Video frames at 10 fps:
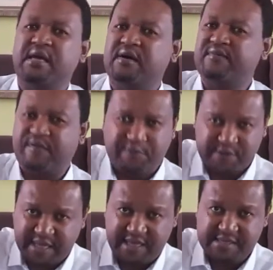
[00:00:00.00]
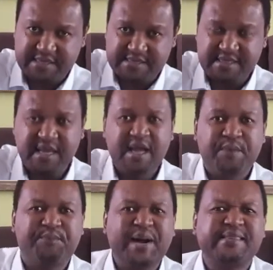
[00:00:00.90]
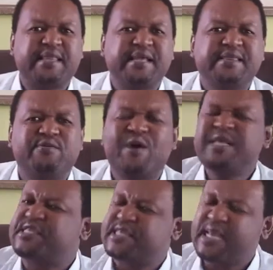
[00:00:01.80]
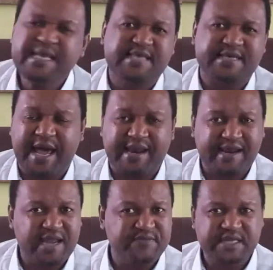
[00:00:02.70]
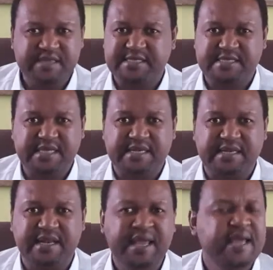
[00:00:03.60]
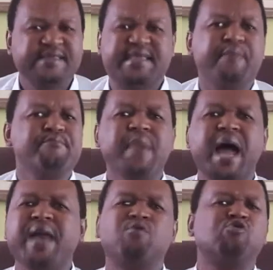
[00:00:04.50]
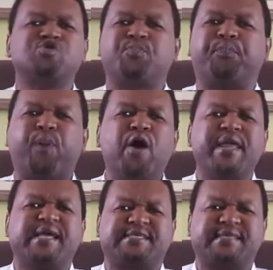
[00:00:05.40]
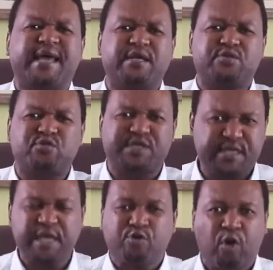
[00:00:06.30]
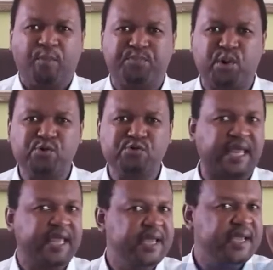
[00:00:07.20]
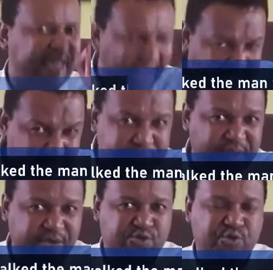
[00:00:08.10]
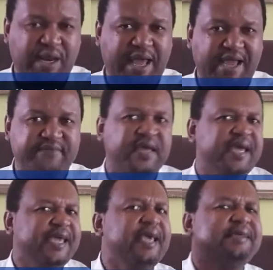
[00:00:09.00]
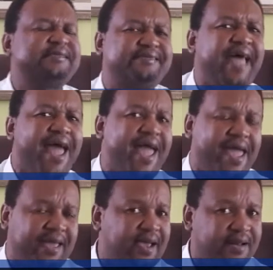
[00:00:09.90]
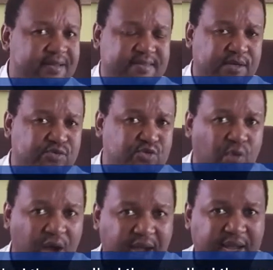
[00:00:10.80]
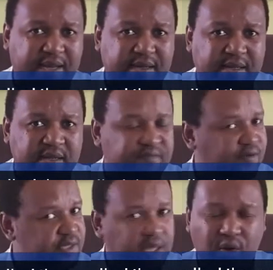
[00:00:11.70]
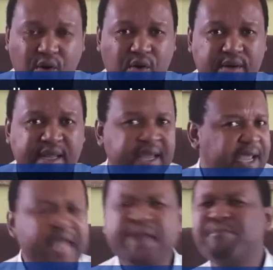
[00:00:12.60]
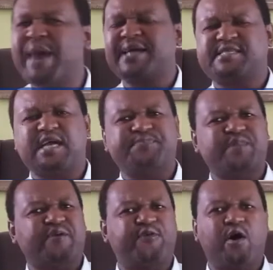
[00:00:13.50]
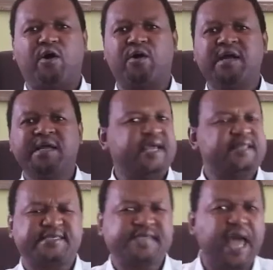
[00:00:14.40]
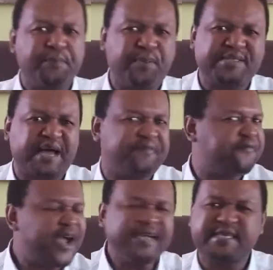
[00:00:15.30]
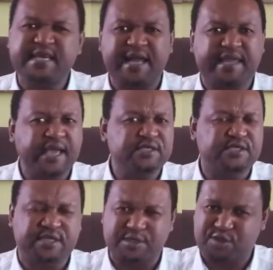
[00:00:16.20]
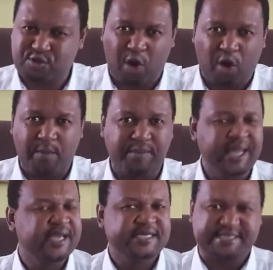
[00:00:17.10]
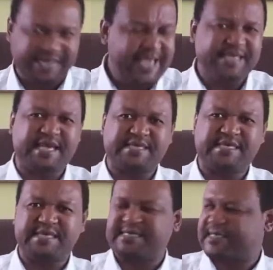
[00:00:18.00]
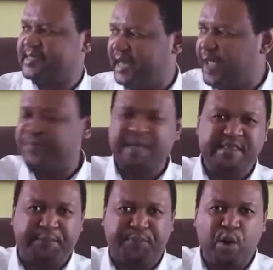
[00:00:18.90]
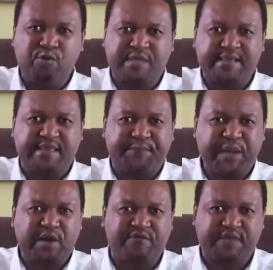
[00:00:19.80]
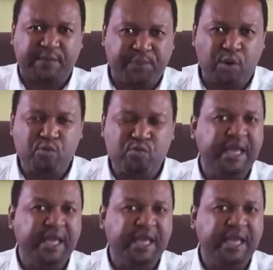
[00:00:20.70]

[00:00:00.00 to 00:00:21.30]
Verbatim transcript: for four days. But when Jesus arrived in the scene, the man whose body has started to decompose came back to life. Is there anything too hard for the Lord. In Mark chapter 4, the disciples are fighting against the storm. Jesus is asleep in the boat at the back of the boat.